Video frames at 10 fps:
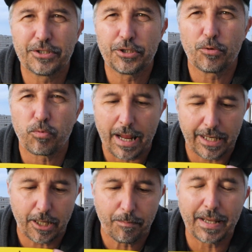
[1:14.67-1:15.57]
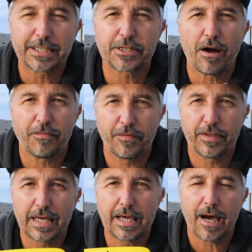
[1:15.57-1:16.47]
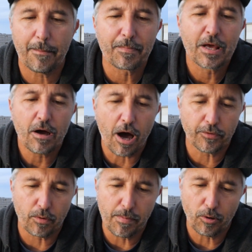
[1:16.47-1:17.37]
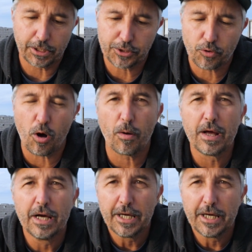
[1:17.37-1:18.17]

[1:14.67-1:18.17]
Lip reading: do right here based off of the on the remote control.